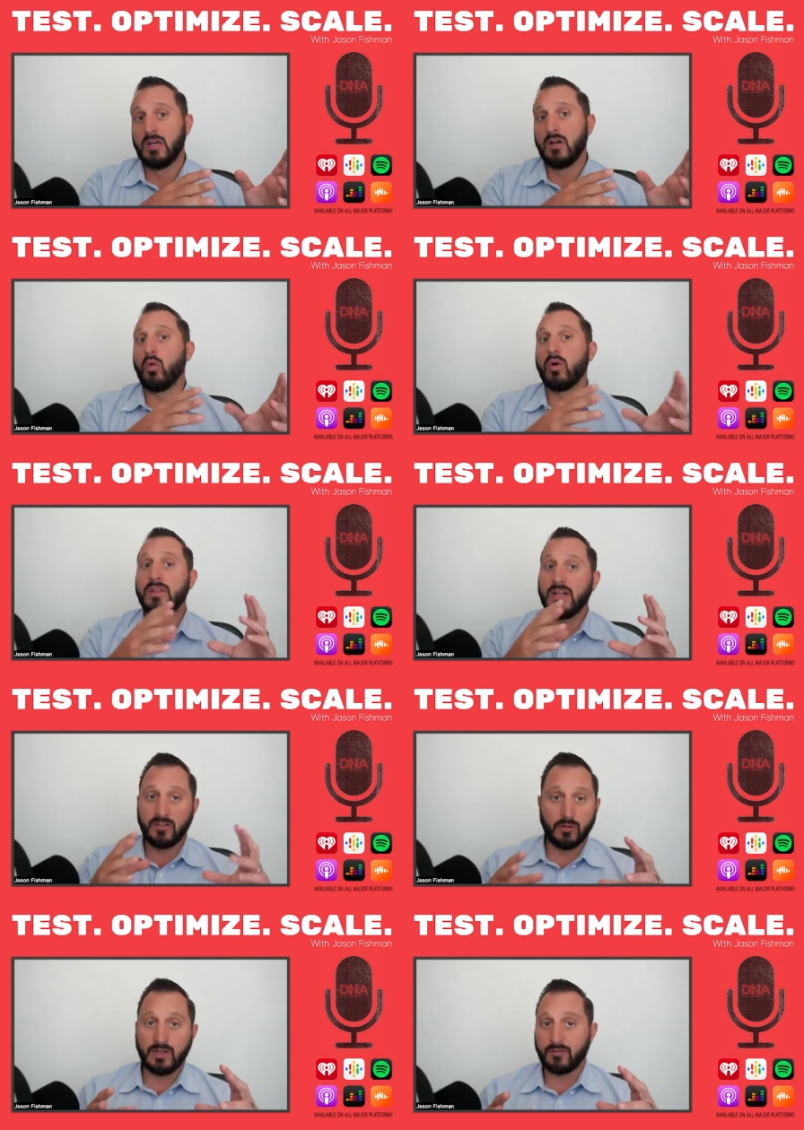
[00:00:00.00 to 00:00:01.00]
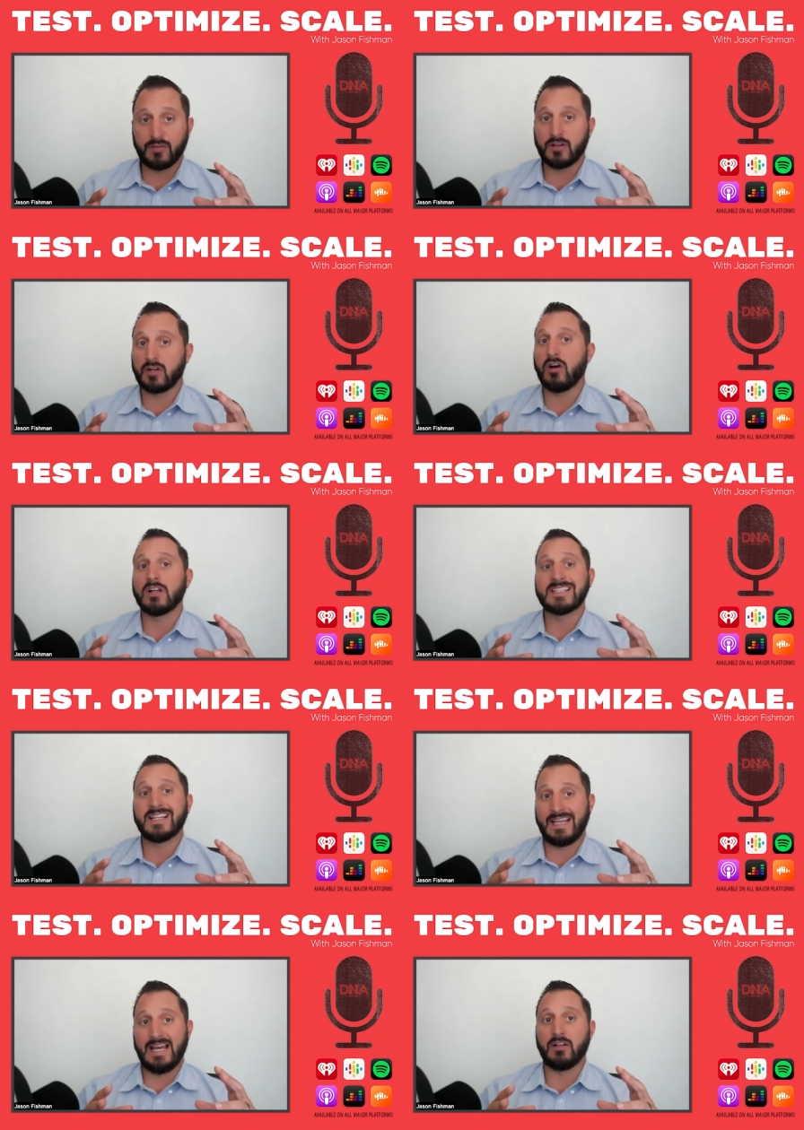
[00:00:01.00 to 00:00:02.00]
what are they doing for their
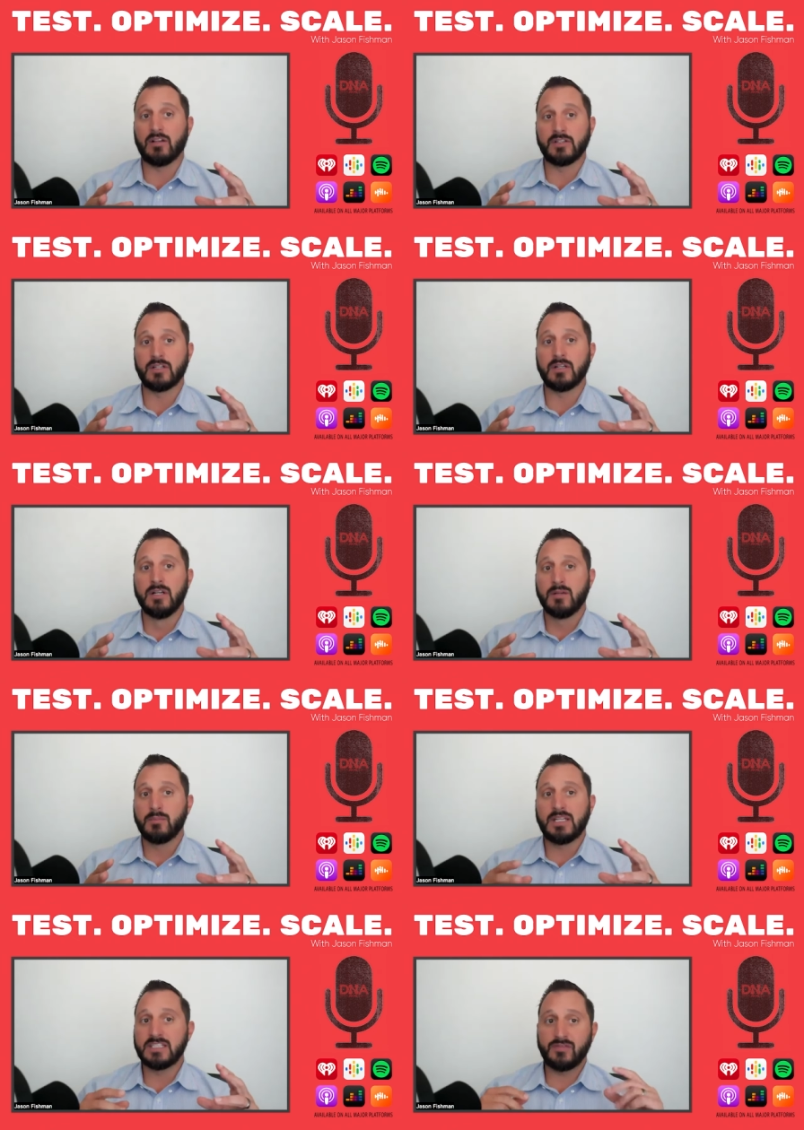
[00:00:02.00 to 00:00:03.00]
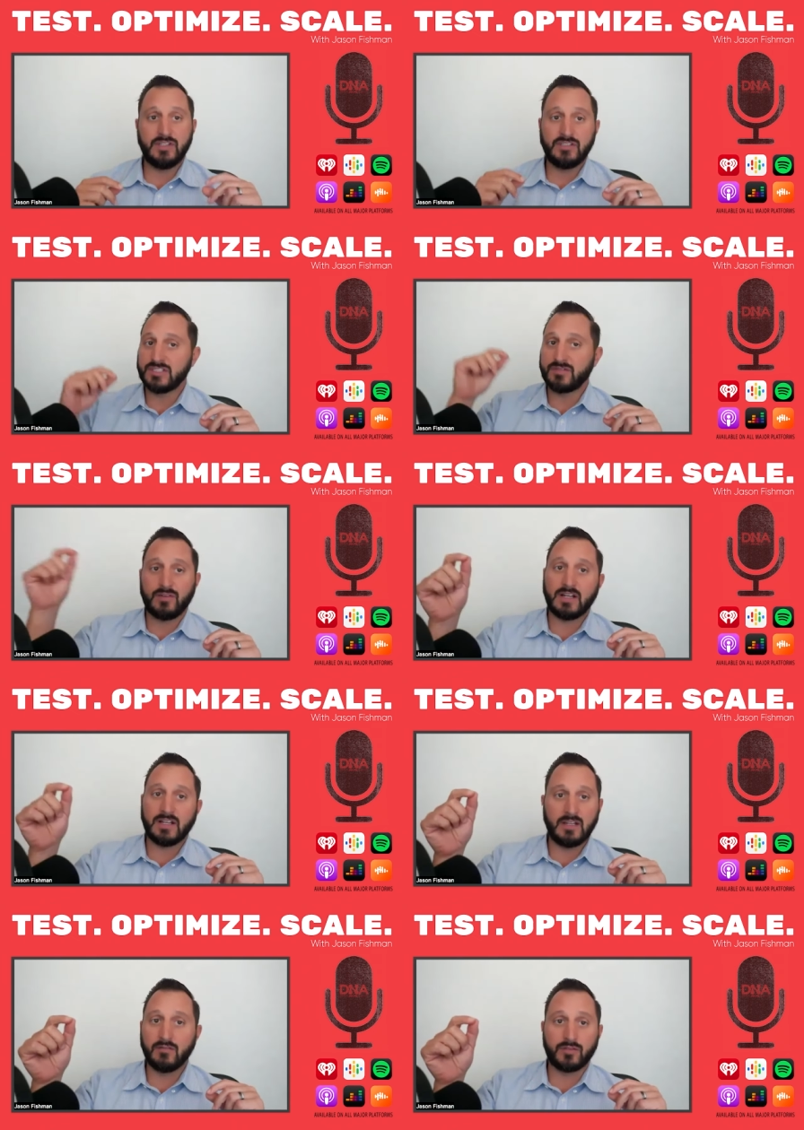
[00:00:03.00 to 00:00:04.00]
content calendar? Because if you just find
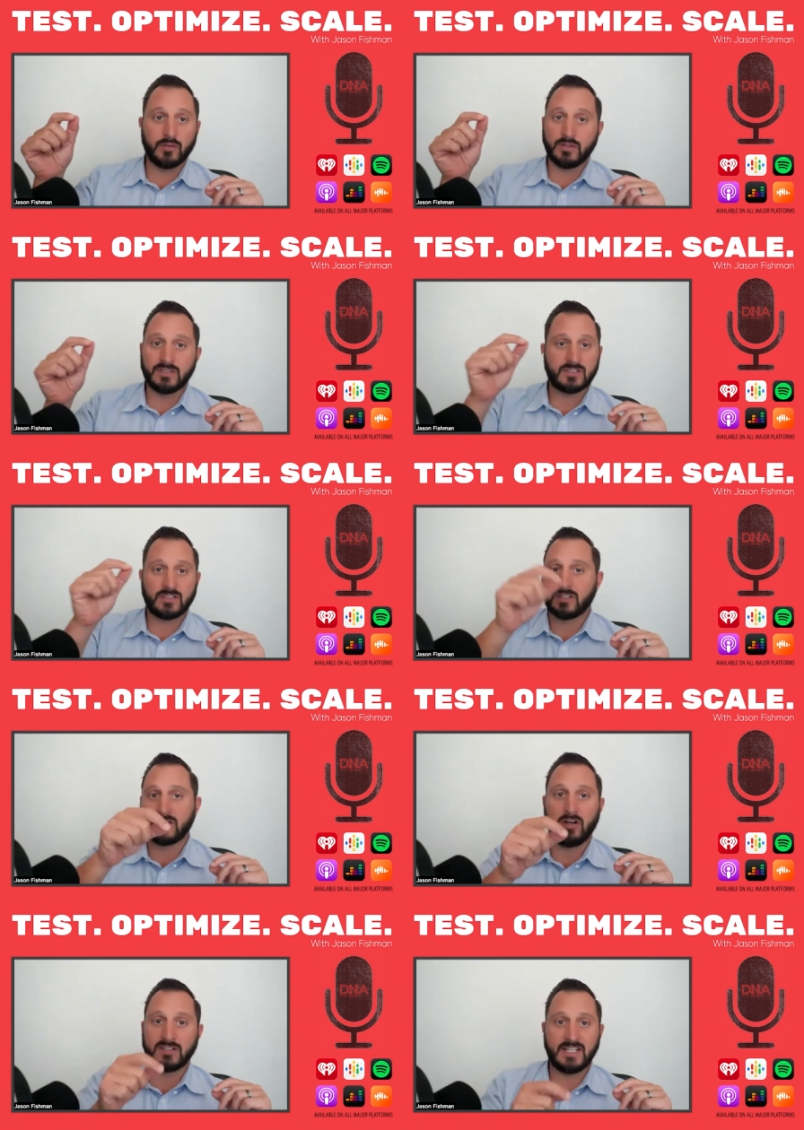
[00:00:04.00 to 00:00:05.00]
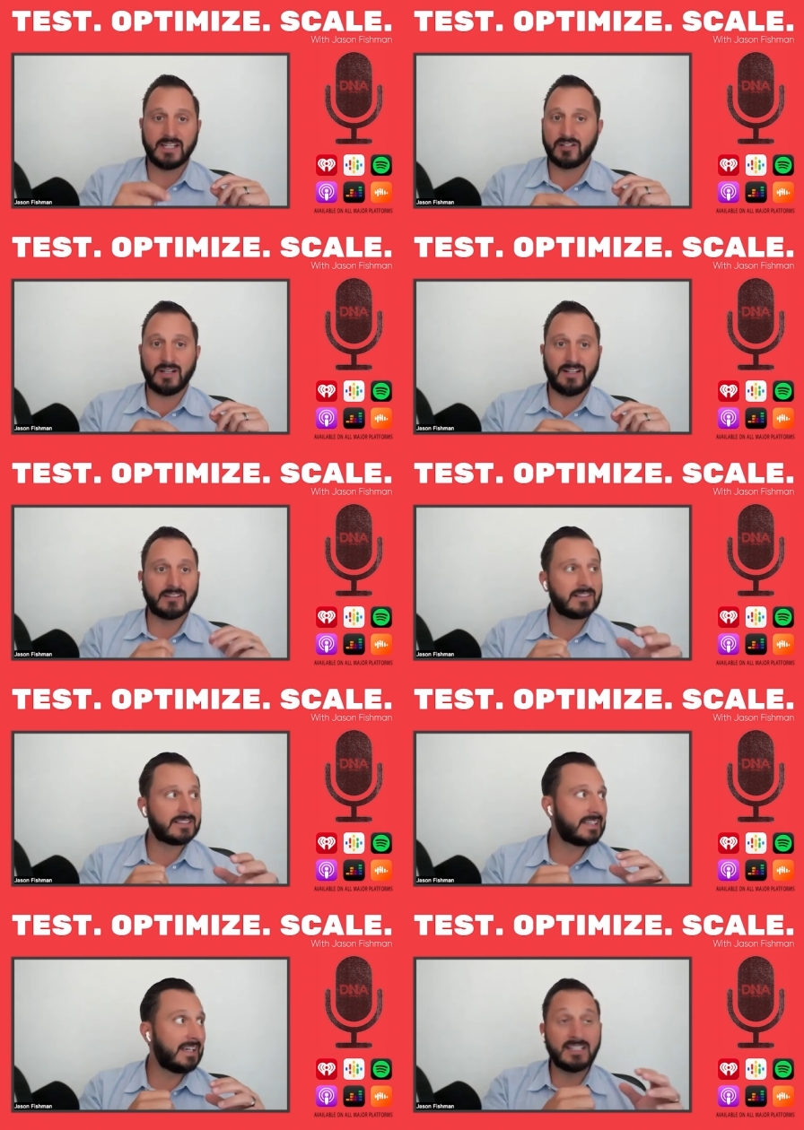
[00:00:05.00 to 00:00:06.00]
an influencer, a content creator,
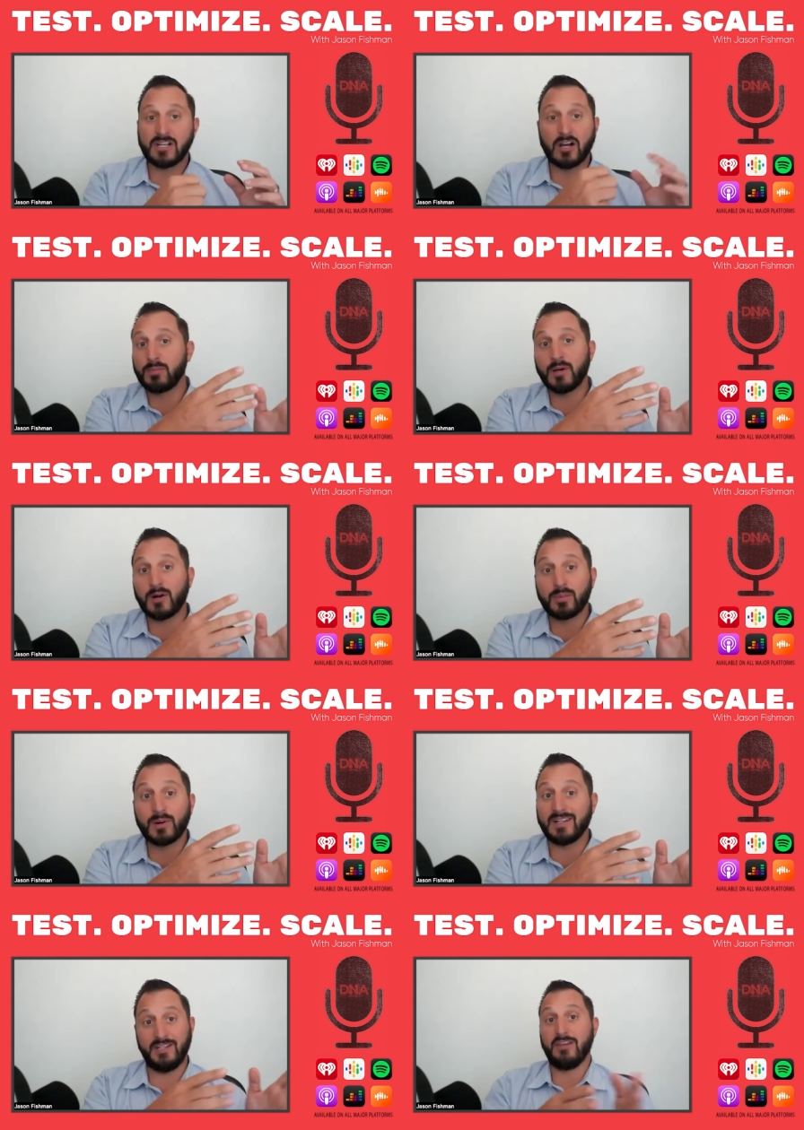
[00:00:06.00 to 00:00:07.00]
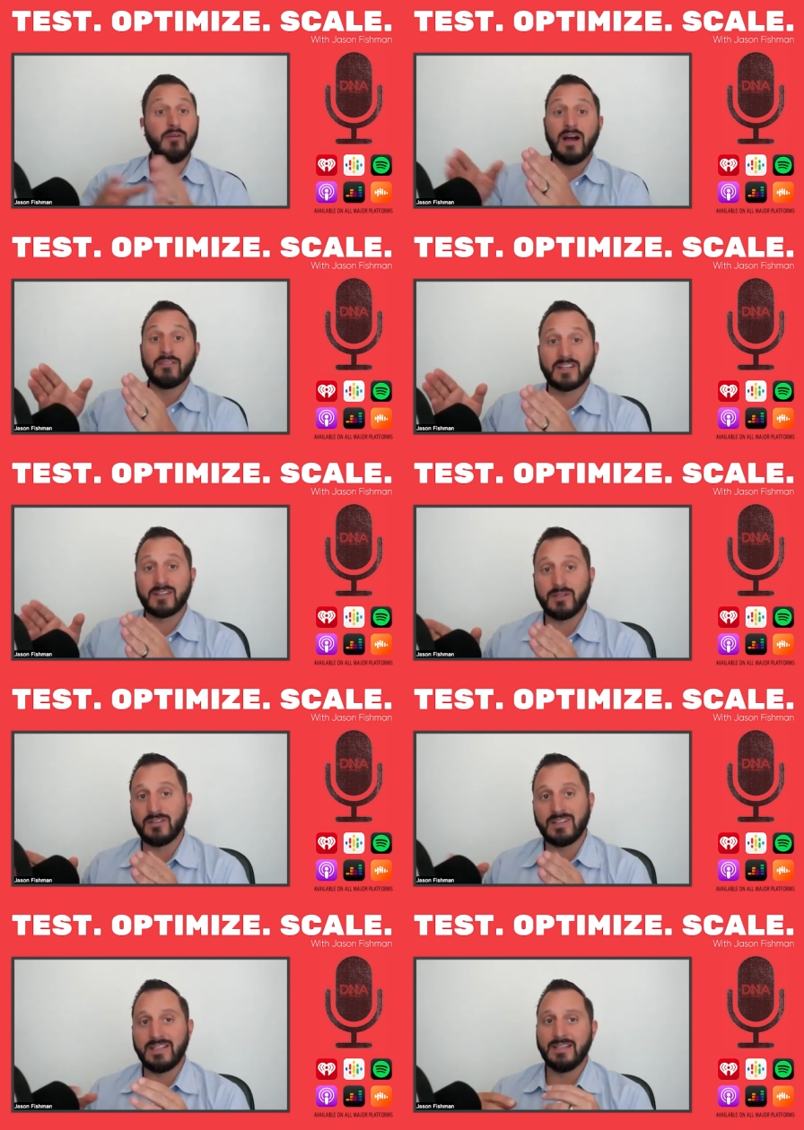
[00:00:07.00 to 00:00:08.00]
and say, hey, talk about our brand, you have a
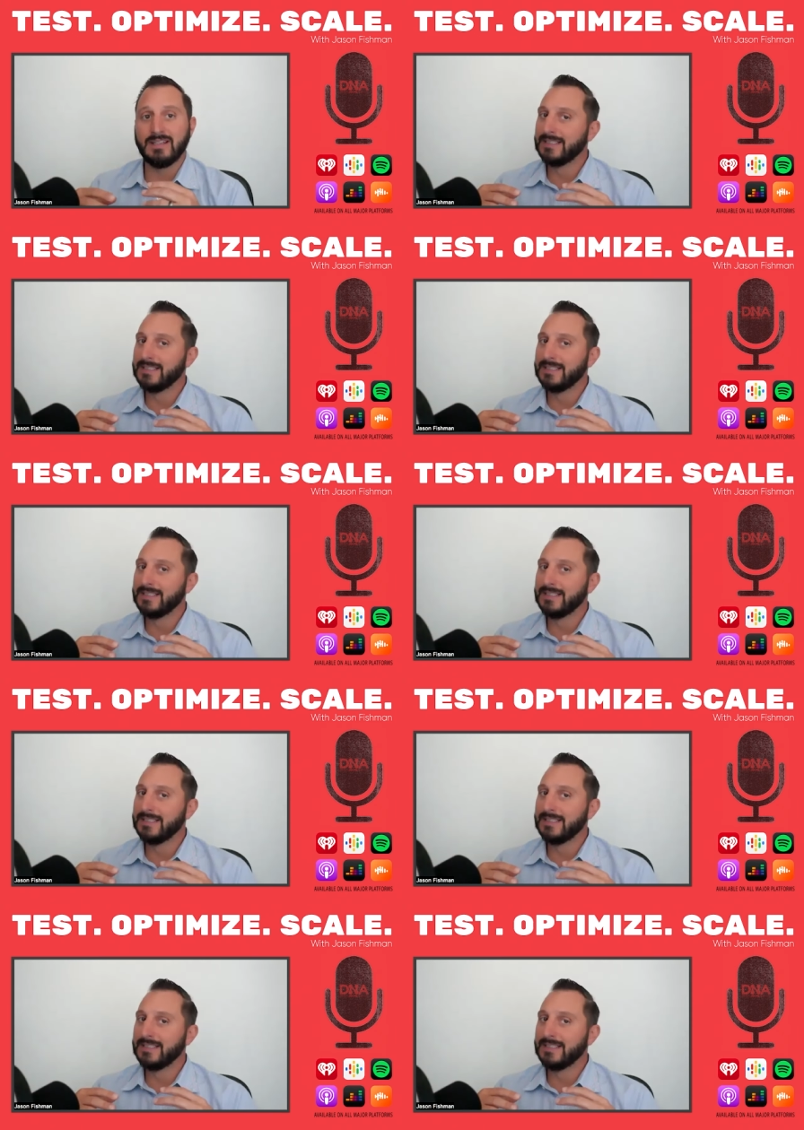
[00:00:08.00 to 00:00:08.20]
community.